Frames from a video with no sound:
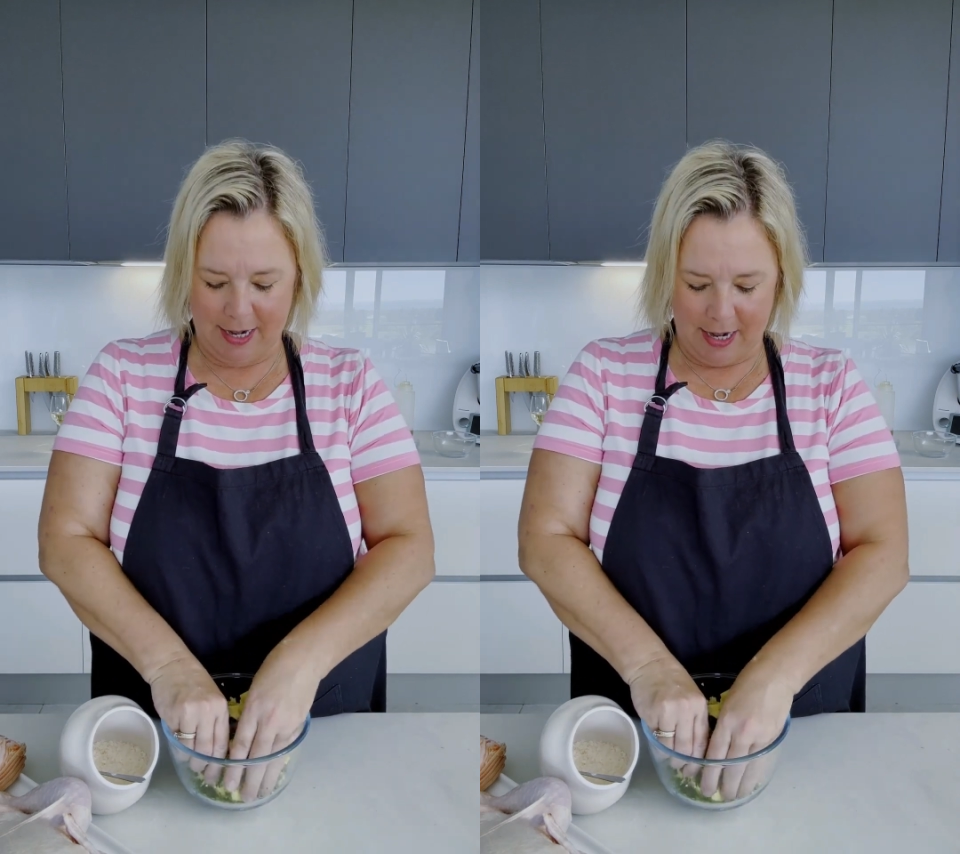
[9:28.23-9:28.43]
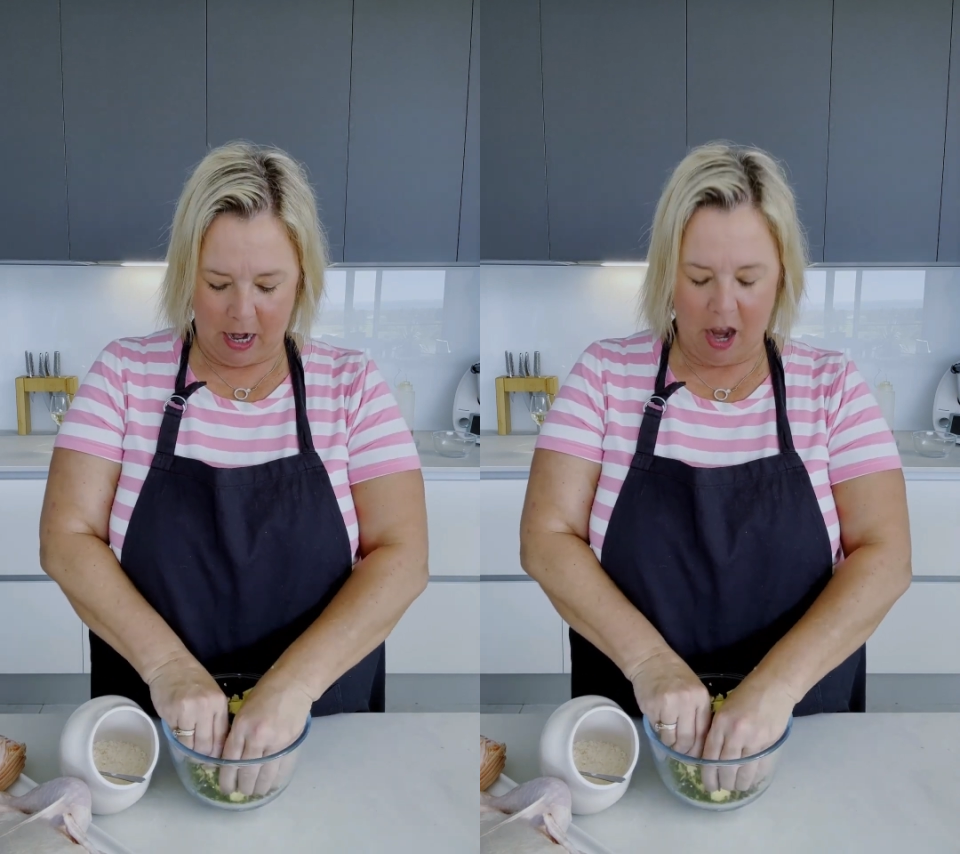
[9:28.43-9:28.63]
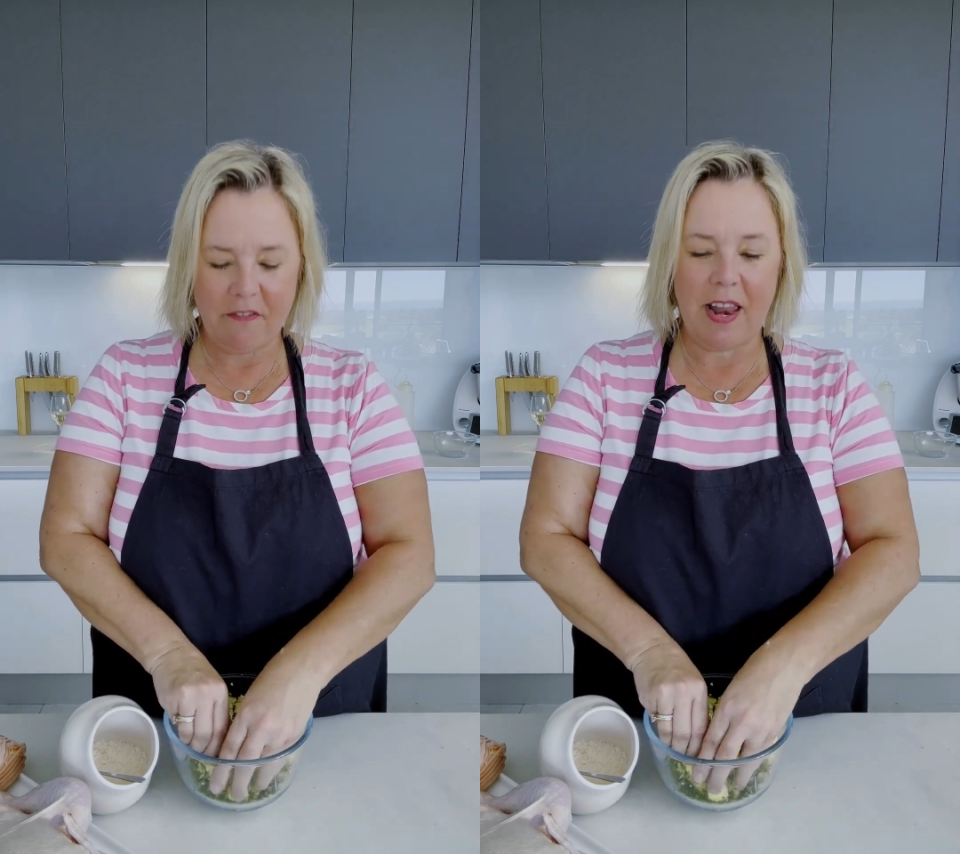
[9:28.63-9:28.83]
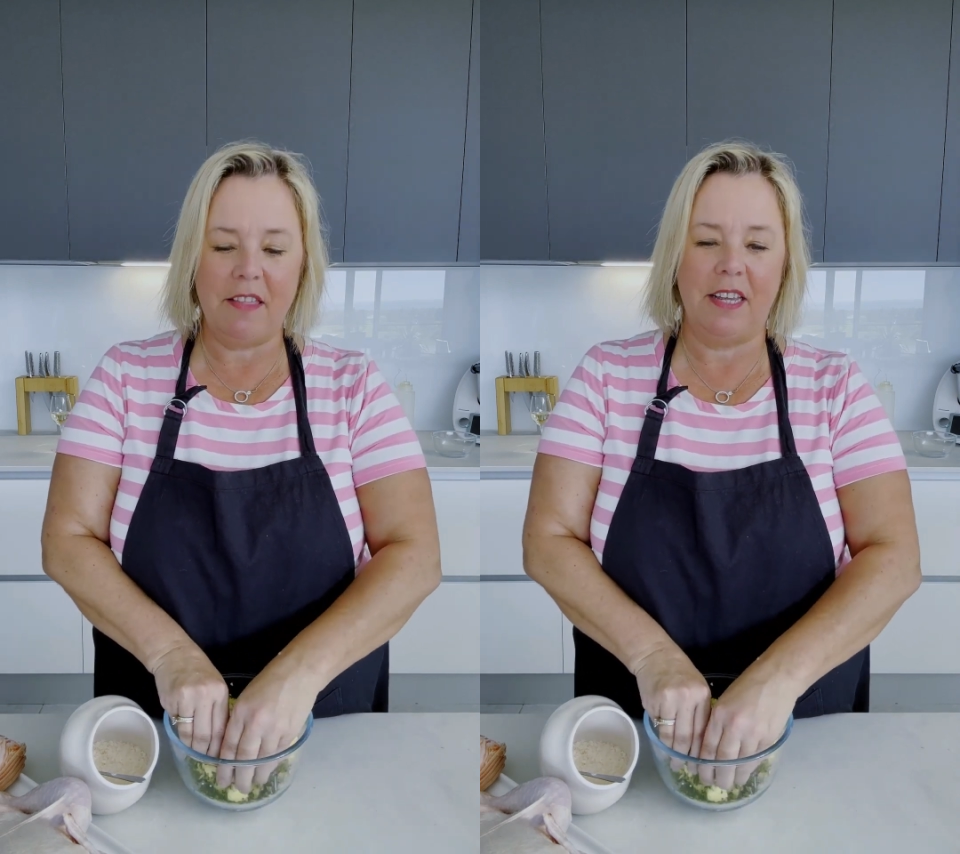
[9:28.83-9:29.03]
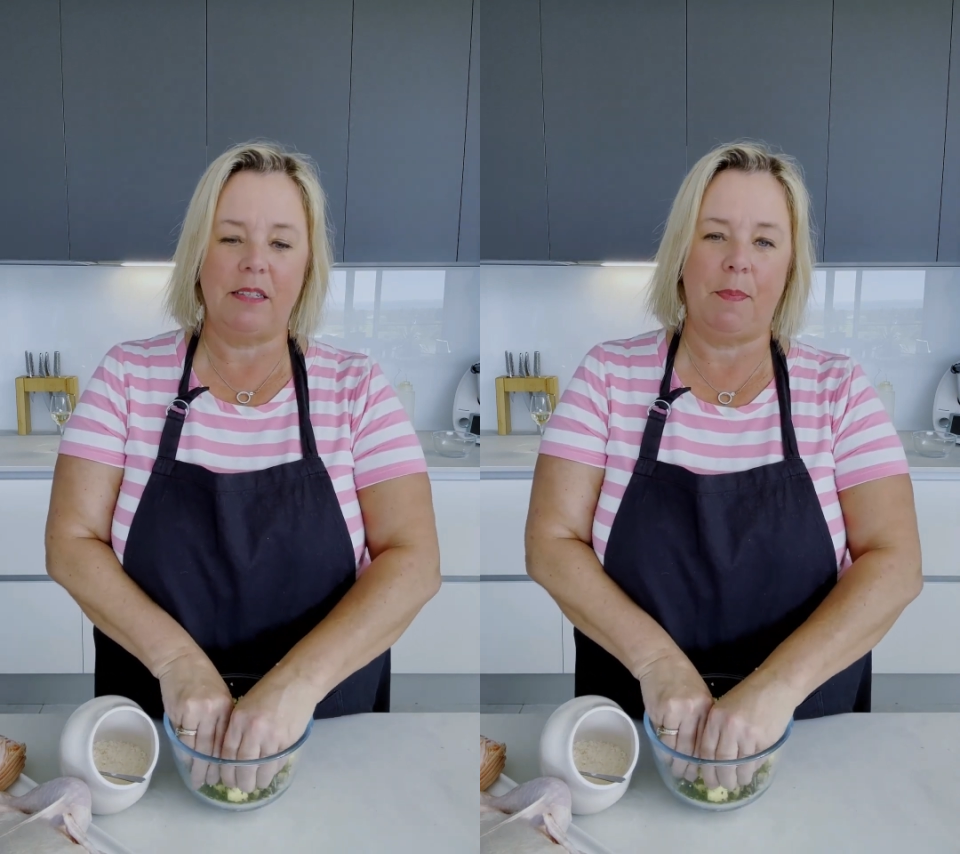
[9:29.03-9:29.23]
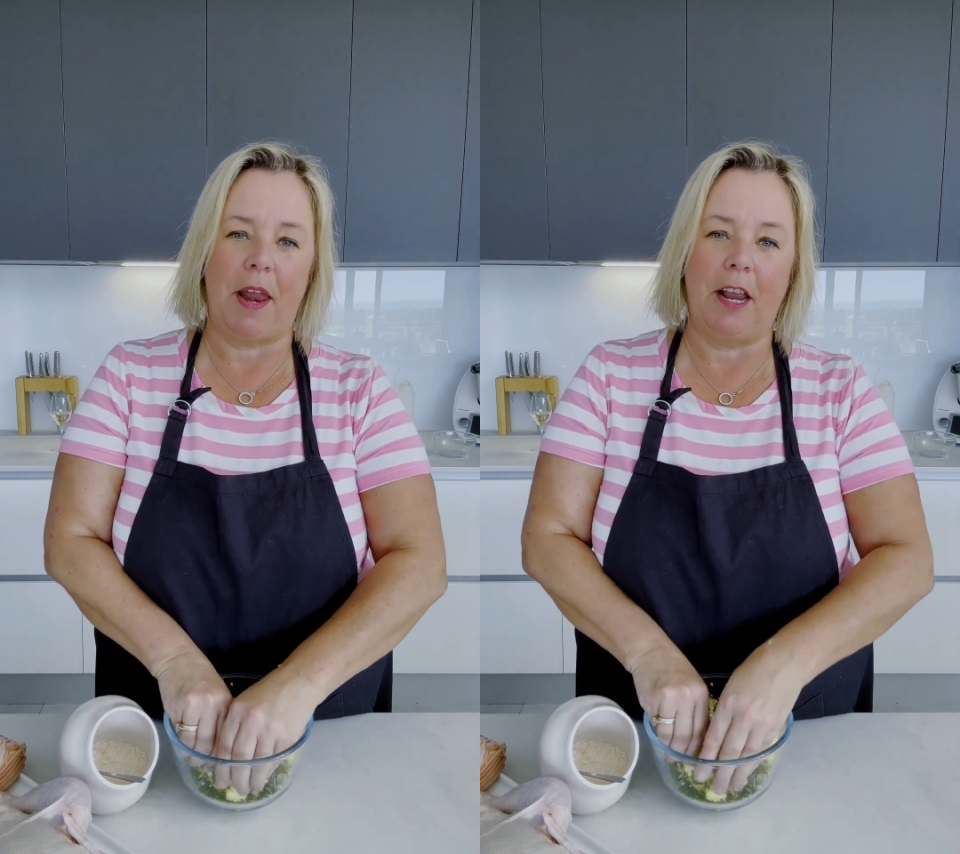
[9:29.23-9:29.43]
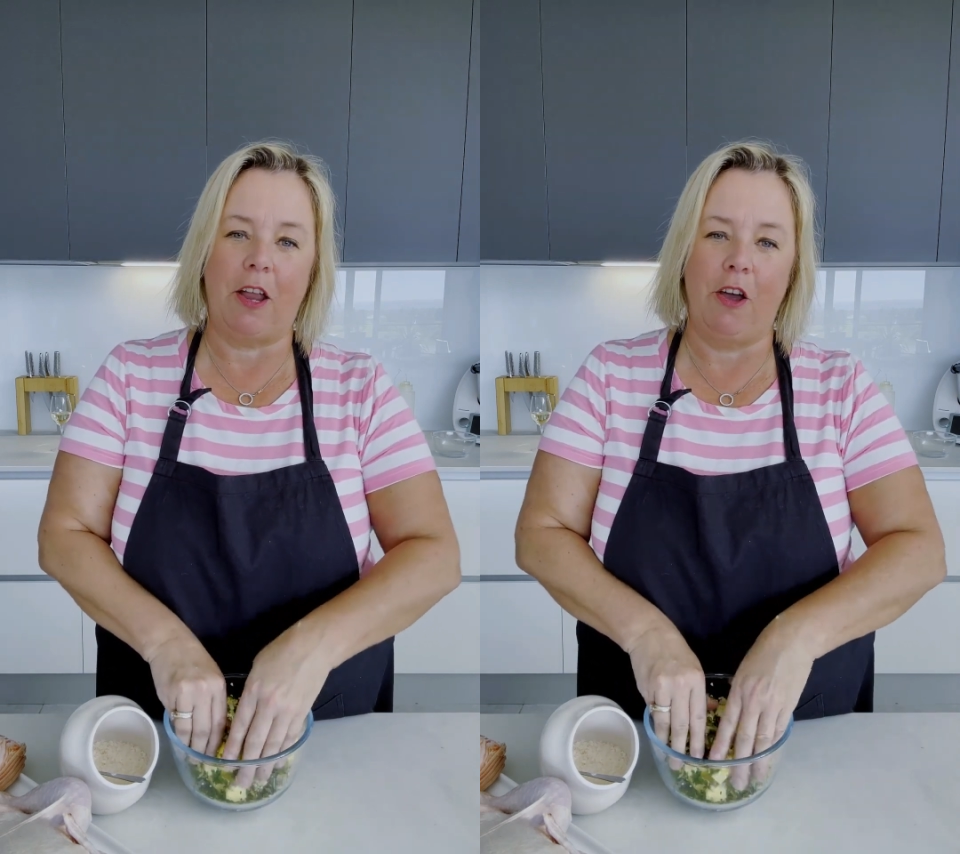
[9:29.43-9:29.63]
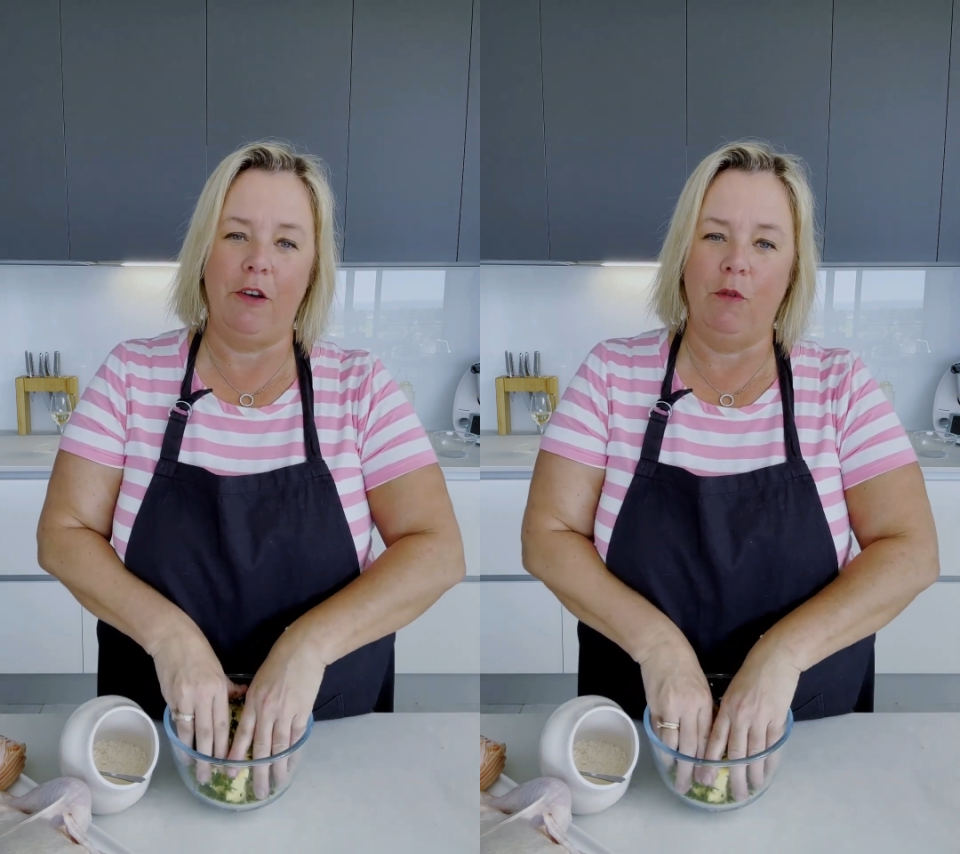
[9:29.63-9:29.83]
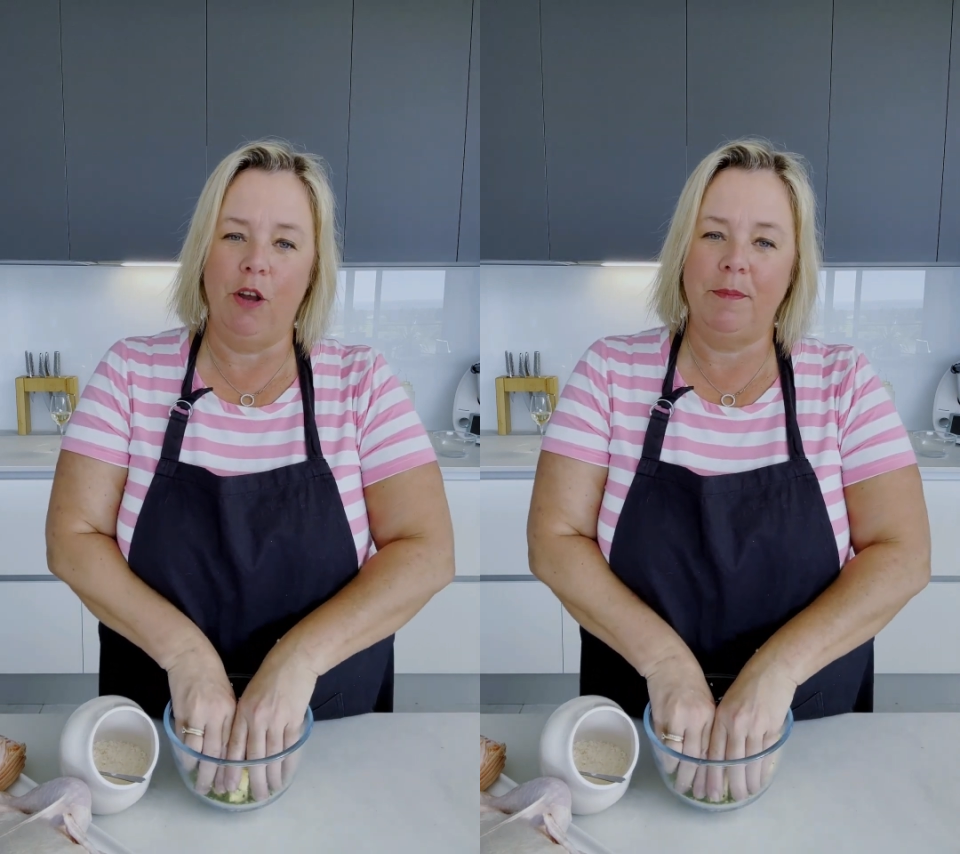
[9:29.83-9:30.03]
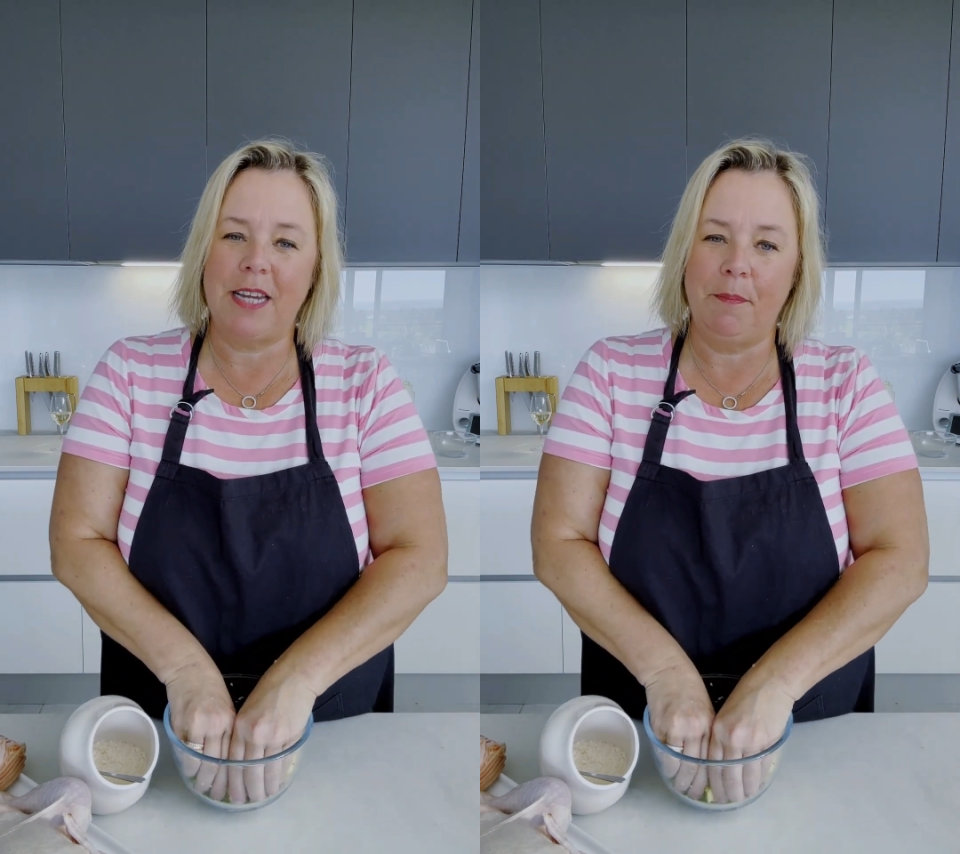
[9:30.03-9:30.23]
I've let this butter go to room
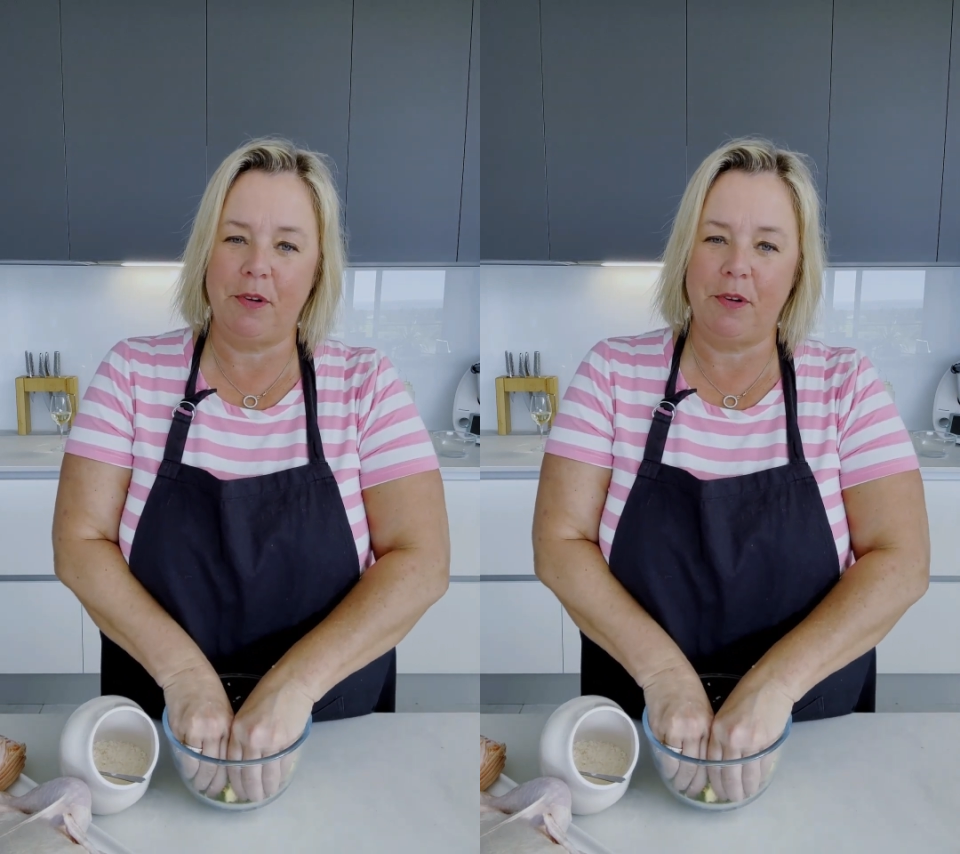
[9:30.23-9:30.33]
temperature